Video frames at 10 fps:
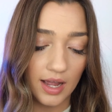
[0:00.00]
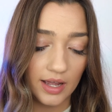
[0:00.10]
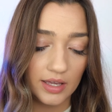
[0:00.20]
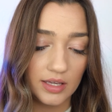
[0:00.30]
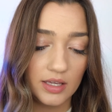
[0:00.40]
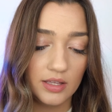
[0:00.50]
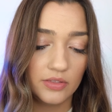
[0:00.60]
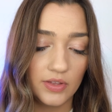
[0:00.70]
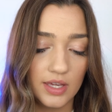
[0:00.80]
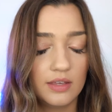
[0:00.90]
I
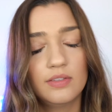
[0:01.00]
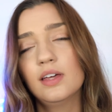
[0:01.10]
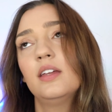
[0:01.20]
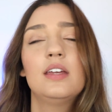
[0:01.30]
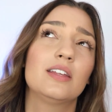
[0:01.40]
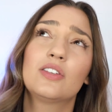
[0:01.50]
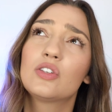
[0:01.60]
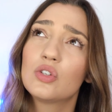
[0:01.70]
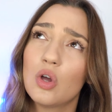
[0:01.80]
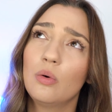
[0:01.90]
think that it's
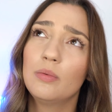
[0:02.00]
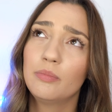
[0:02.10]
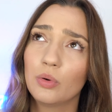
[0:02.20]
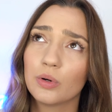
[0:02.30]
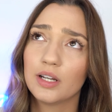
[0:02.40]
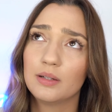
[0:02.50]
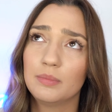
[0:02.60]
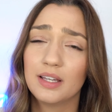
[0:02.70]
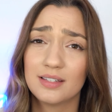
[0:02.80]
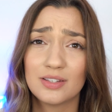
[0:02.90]
so important
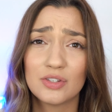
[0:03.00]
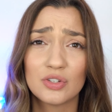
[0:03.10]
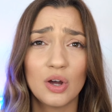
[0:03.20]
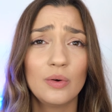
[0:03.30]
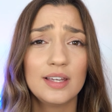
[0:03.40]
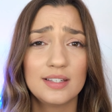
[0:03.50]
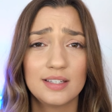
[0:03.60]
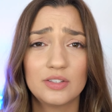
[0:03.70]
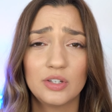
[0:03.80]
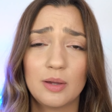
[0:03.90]
because it's so
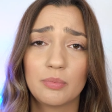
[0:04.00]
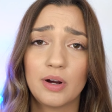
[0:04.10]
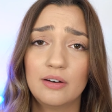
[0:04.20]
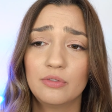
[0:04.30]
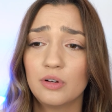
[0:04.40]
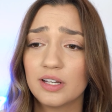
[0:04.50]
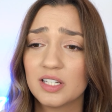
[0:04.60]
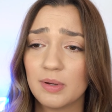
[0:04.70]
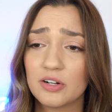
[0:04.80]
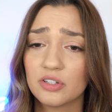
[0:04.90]
easy to get prideful,
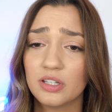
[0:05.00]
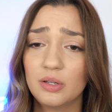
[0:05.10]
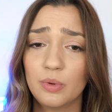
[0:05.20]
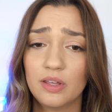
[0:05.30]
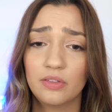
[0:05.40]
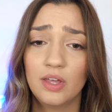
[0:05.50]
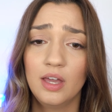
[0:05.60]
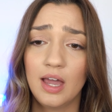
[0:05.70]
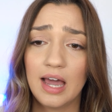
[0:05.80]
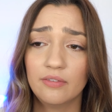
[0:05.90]
especially with
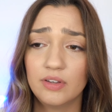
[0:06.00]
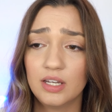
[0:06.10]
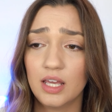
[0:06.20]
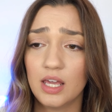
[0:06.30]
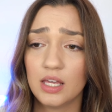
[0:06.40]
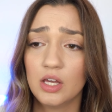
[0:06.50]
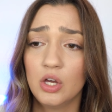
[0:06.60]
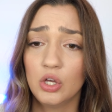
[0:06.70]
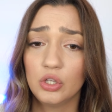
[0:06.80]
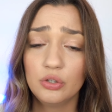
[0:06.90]
having a
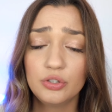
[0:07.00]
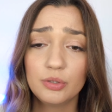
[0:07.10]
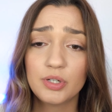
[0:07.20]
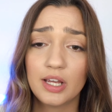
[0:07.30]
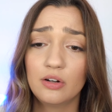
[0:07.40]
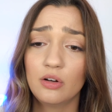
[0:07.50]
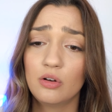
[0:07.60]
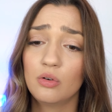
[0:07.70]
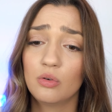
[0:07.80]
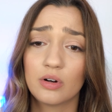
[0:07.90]
YouTube
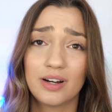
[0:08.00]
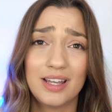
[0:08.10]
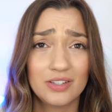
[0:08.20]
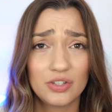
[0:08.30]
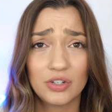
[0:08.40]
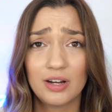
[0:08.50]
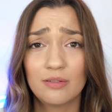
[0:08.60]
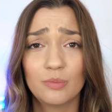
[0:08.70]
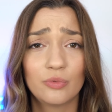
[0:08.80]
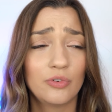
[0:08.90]
channel or
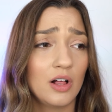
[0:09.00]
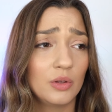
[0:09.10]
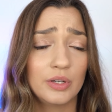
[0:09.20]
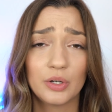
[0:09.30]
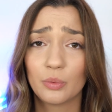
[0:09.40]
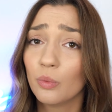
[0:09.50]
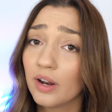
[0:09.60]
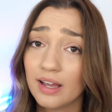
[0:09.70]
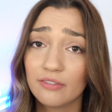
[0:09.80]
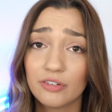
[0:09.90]
Instagram following or
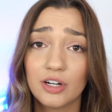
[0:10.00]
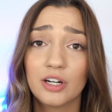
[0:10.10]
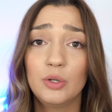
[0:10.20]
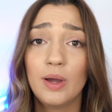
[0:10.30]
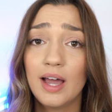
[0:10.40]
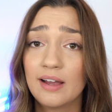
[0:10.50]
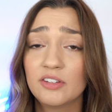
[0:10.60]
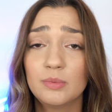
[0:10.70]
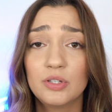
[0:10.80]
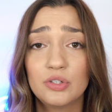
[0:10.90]
whatever. You have
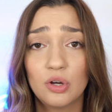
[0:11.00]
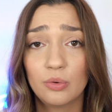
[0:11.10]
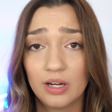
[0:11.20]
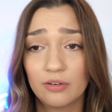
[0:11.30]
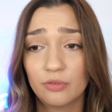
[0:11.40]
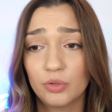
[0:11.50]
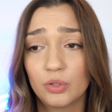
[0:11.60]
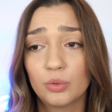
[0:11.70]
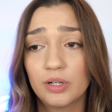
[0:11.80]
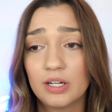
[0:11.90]
to be so careful, and the
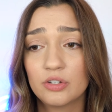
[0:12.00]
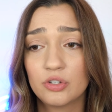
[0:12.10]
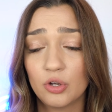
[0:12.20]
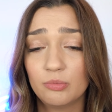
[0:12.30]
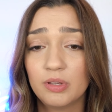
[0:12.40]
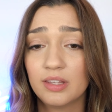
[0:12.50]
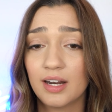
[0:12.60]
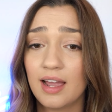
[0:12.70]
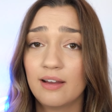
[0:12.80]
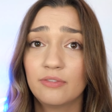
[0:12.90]
Lord has shown me that
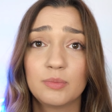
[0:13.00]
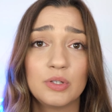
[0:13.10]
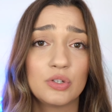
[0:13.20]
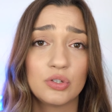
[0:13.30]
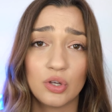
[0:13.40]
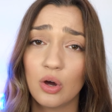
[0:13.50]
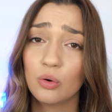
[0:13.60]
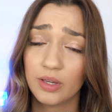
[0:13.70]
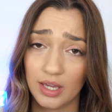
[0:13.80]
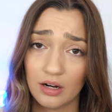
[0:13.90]
I have to be
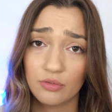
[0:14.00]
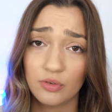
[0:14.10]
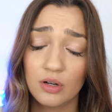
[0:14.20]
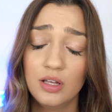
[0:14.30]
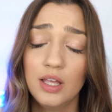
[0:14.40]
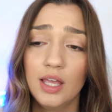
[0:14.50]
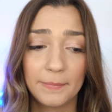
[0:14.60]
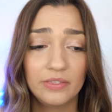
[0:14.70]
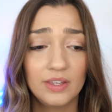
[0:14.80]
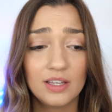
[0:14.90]
so careful.
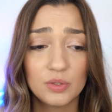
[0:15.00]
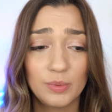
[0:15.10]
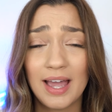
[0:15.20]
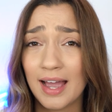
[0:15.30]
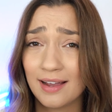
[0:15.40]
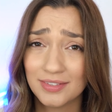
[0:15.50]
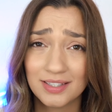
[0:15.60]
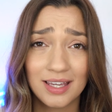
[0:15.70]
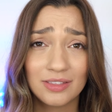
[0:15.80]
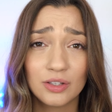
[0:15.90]
The thing is, we have to
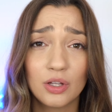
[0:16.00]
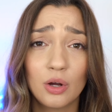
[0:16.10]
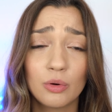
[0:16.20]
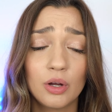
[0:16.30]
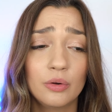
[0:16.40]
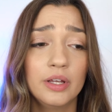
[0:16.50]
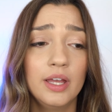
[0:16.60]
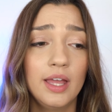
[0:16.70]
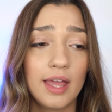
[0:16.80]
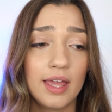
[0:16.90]
take the low road,
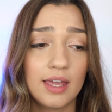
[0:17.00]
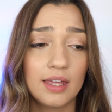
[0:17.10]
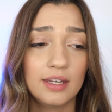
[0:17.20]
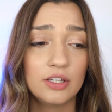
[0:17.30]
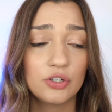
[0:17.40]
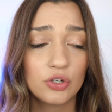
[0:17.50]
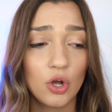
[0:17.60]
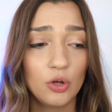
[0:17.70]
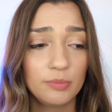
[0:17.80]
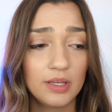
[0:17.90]
and He
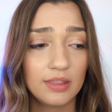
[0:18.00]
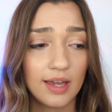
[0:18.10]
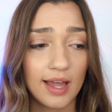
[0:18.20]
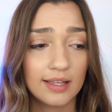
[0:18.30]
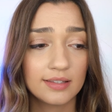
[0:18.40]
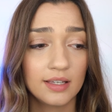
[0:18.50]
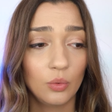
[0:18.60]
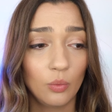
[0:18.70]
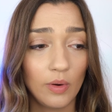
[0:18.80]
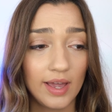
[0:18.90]
showed me that the
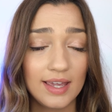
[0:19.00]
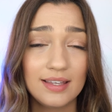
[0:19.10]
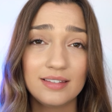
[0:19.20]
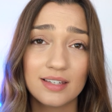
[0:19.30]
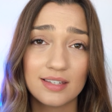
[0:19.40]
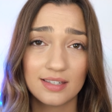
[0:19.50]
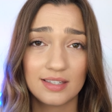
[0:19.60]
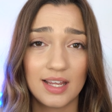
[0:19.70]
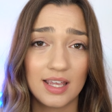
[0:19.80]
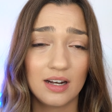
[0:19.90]
way to
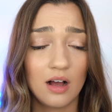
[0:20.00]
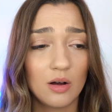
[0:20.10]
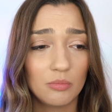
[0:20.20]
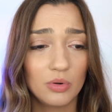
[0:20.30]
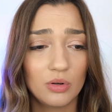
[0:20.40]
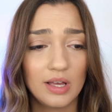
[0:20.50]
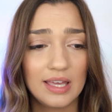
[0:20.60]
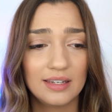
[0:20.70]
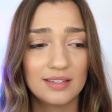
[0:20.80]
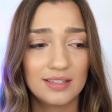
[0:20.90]
staying humble
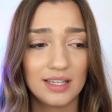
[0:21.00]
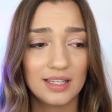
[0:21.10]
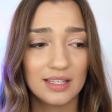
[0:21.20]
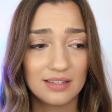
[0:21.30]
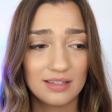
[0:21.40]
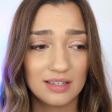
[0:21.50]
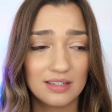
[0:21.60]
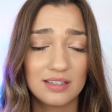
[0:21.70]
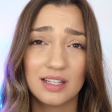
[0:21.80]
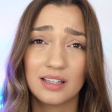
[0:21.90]
and staying
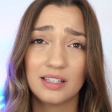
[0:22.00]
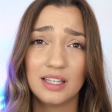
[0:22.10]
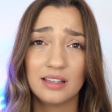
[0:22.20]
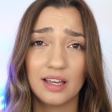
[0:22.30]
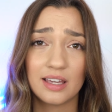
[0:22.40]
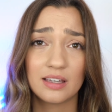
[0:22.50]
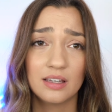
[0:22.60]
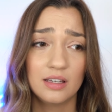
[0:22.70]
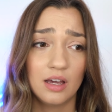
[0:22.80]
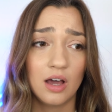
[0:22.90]
consistently, like,
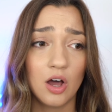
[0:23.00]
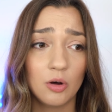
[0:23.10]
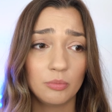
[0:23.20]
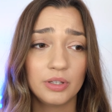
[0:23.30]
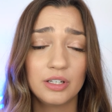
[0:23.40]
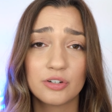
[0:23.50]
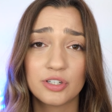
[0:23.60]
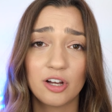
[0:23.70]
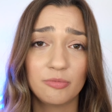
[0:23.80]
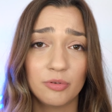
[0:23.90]
humbling
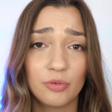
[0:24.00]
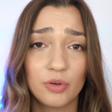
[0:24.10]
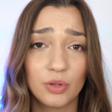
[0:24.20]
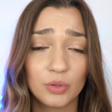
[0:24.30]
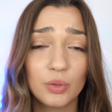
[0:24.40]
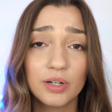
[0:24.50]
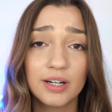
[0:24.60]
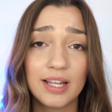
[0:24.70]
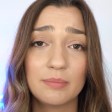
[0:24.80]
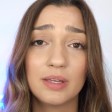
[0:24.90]
yourself before the
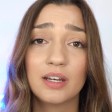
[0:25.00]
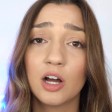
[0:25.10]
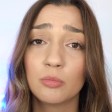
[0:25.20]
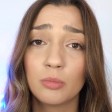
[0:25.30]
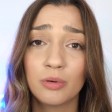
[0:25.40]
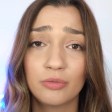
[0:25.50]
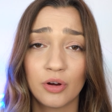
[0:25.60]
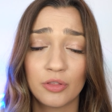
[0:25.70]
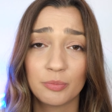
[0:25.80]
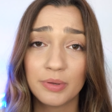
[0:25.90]
Lord and being humble
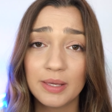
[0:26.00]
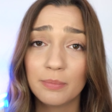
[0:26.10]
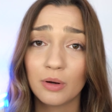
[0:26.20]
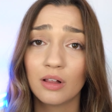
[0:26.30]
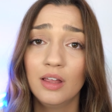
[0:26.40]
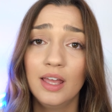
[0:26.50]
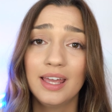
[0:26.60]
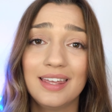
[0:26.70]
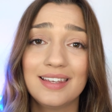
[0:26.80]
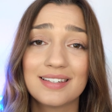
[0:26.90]
before other people,
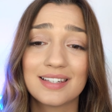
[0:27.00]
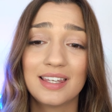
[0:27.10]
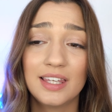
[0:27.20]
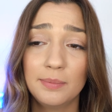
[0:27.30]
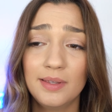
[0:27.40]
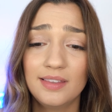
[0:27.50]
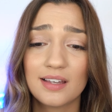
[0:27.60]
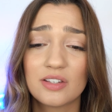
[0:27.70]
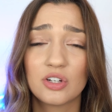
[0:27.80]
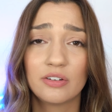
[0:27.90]
is keeping
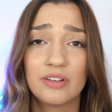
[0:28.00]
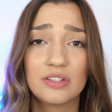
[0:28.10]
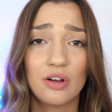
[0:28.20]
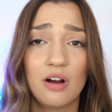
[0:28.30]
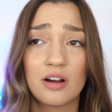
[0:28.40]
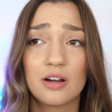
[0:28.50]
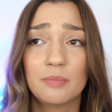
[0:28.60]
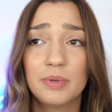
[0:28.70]
that servant's heart.